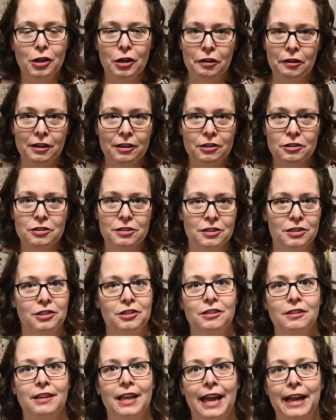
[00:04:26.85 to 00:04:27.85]
critters in
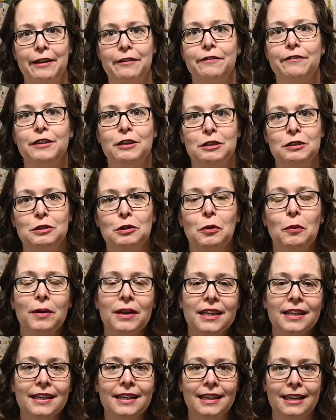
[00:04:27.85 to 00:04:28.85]
your life, you do
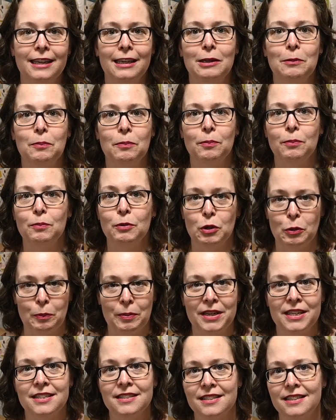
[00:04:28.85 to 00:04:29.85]
want to keep your
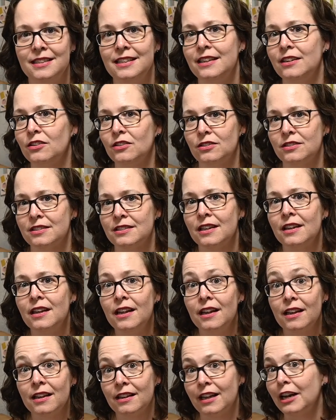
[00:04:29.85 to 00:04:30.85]
pins and needles
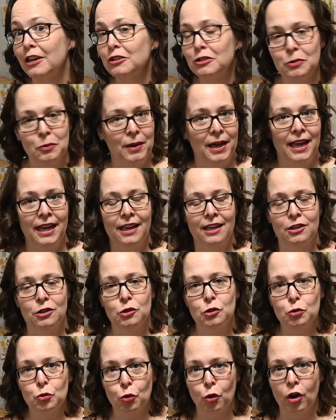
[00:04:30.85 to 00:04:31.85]
locked away in a
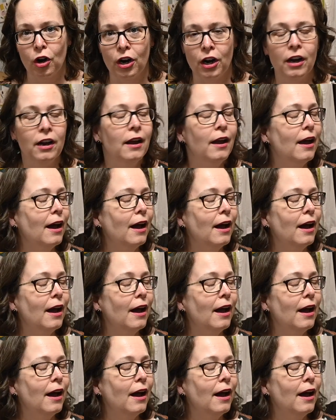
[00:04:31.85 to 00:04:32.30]
drawer.